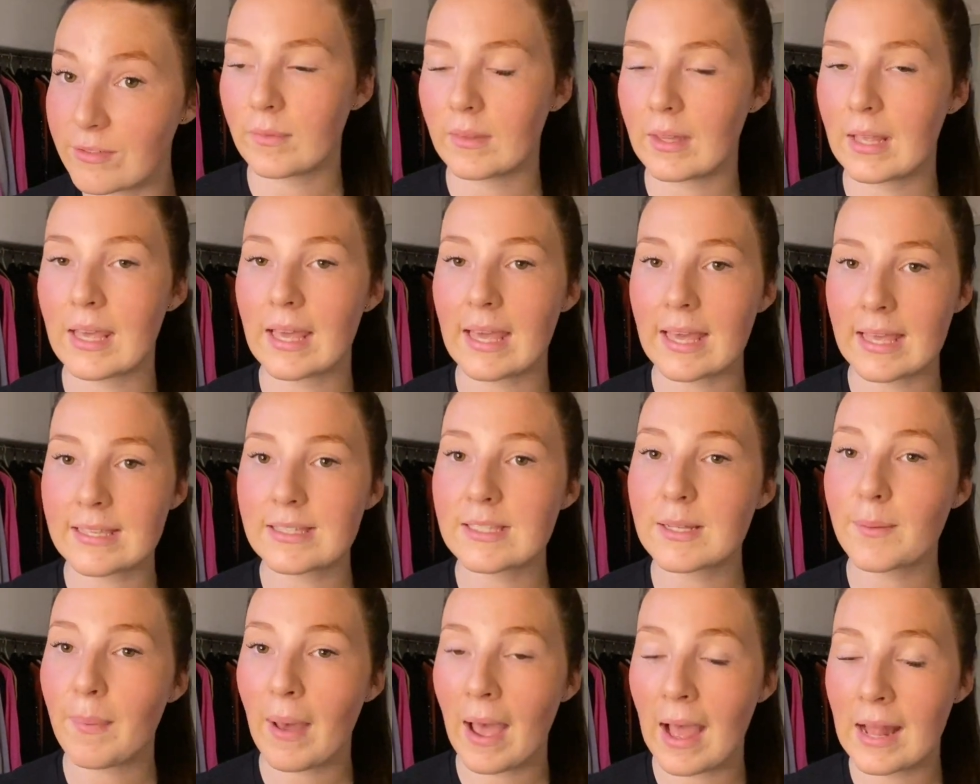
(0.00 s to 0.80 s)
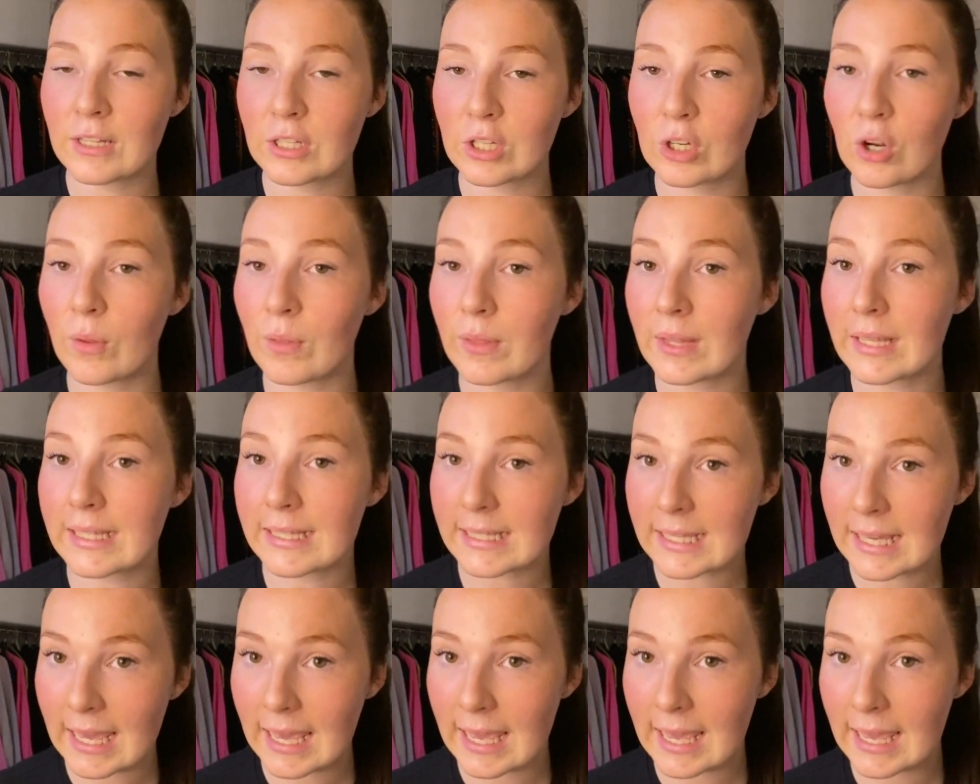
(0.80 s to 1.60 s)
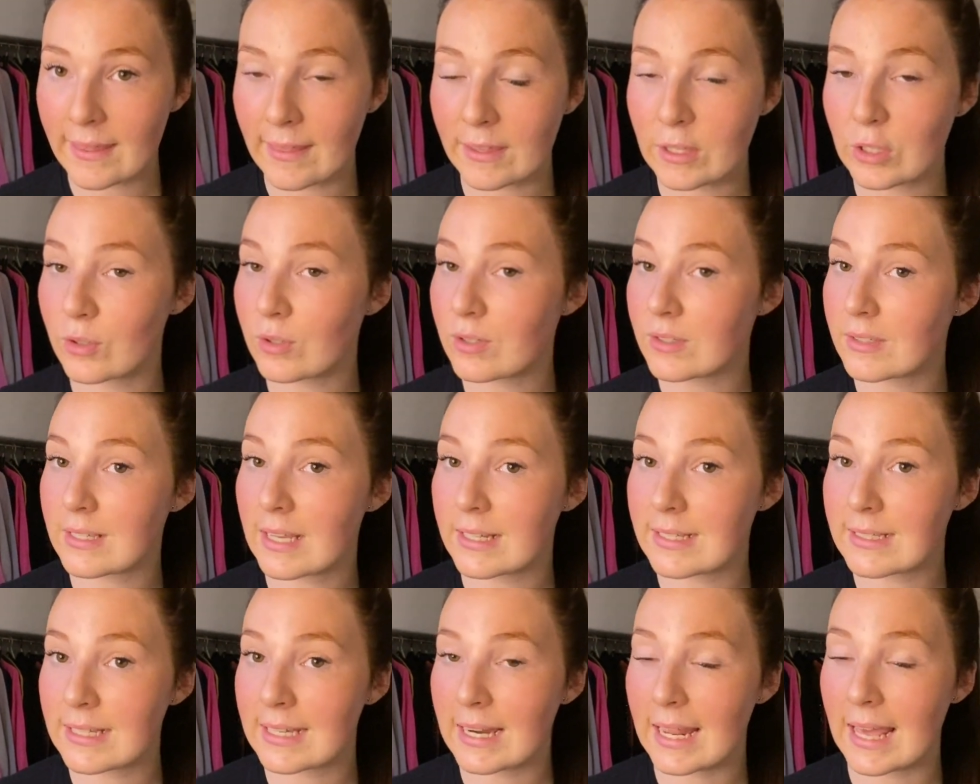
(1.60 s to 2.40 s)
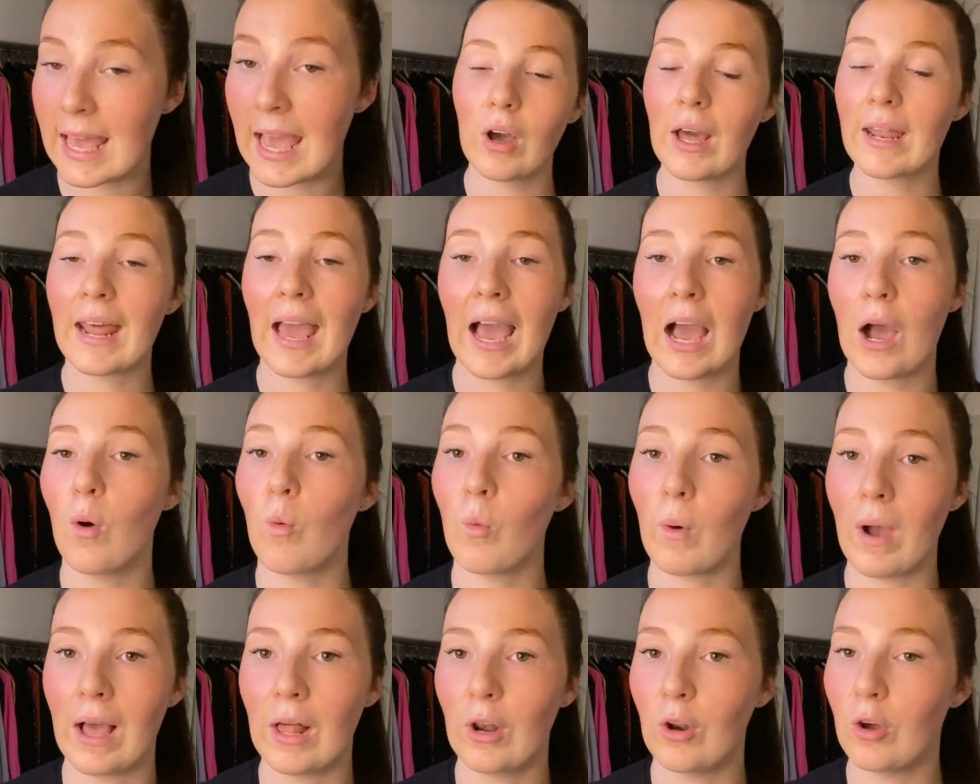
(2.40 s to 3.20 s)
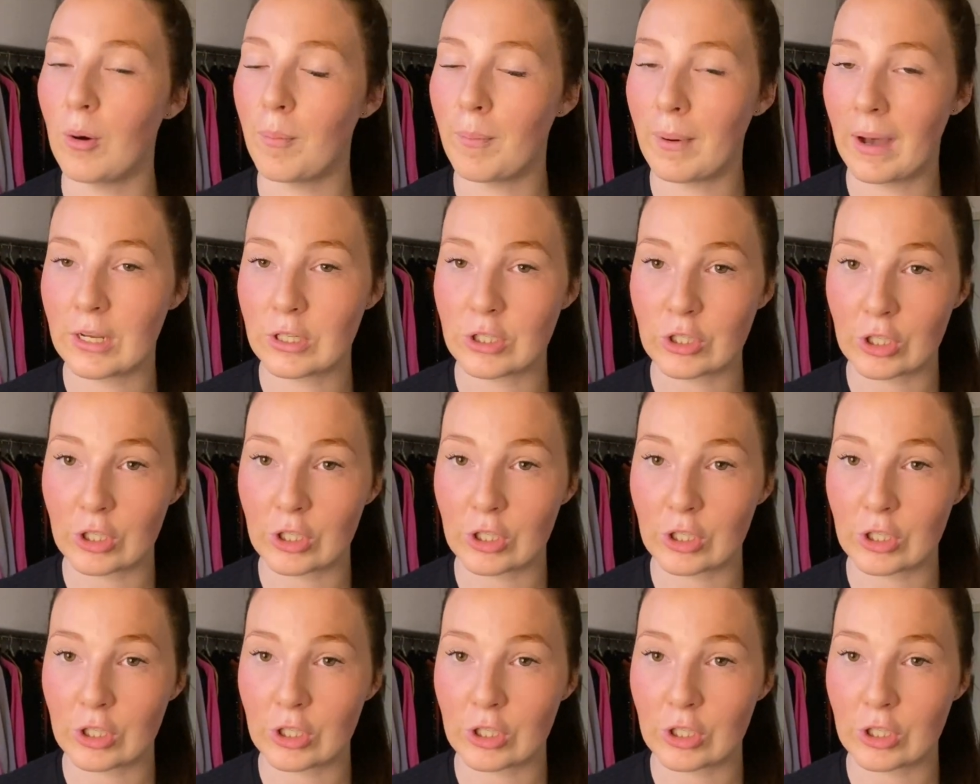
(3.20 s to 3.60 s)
It is dependent on the year that you're sitting it and how well or bad